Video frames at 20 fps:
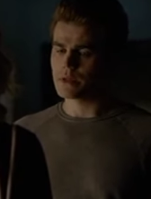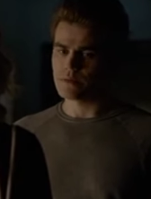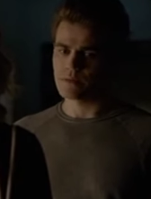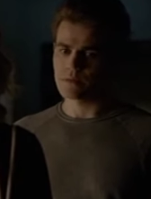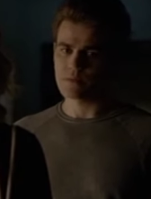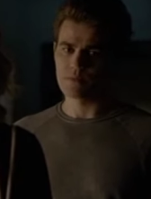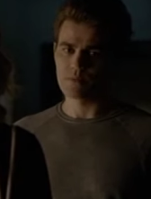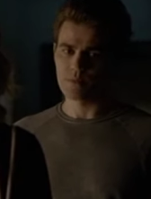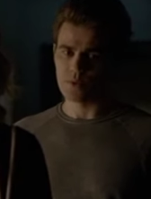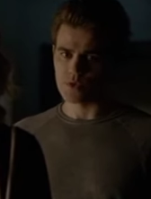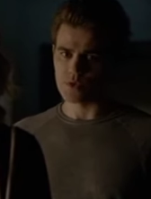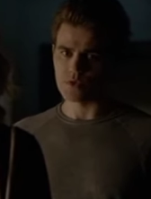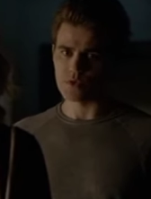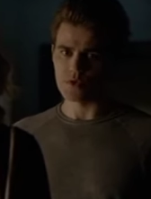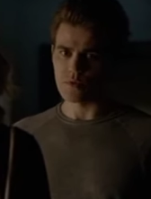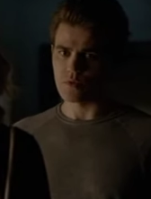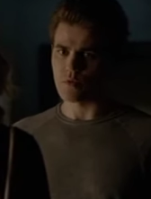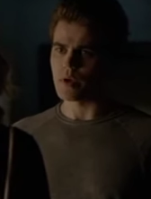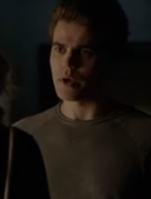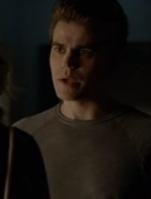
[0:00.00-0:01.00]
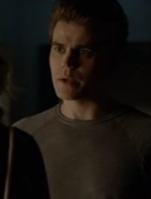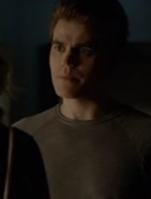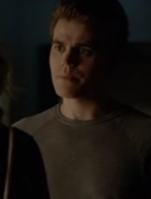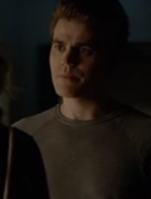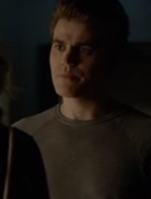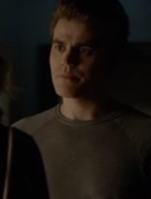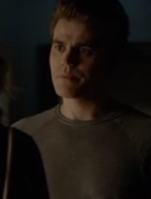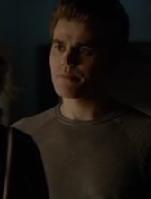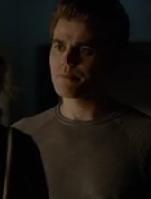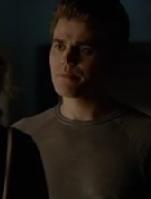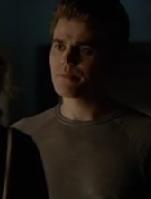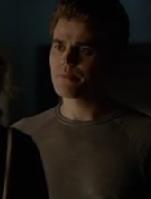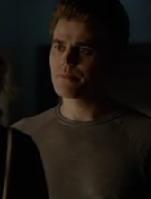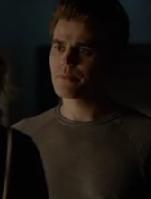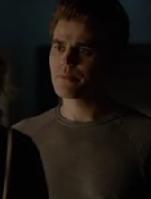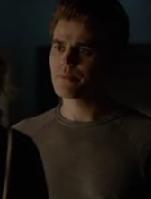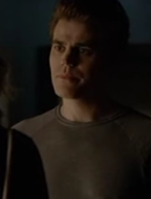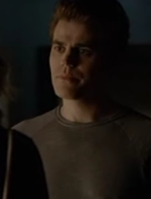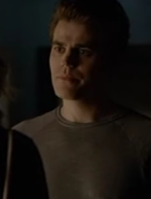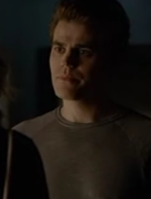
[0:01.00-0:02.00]
had to push you away
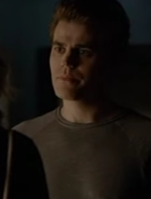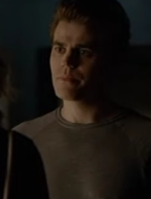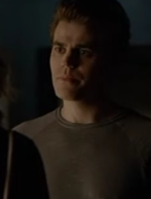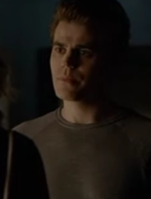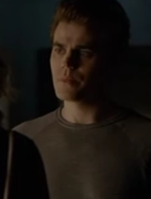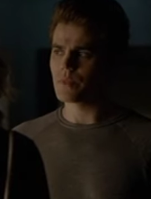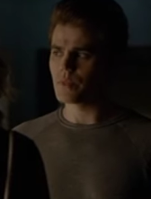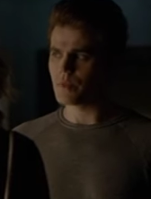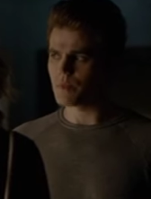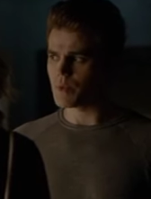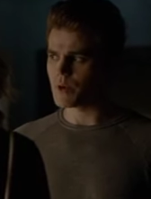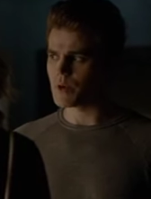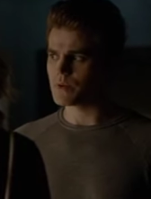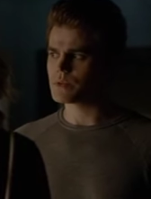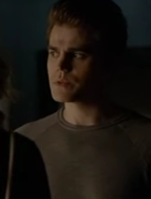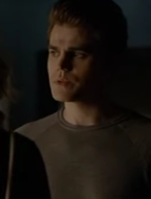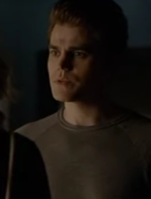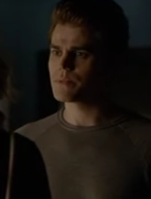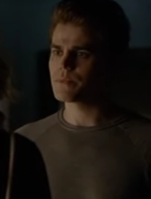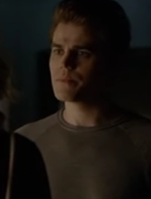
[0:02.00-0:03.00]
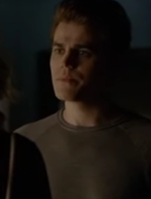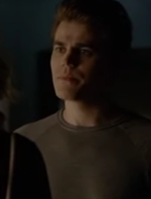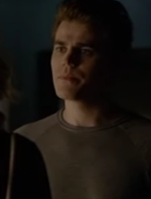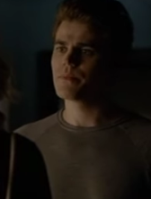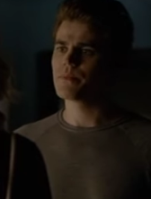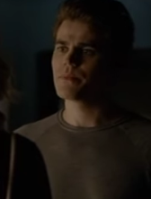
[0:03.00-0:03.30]
the most.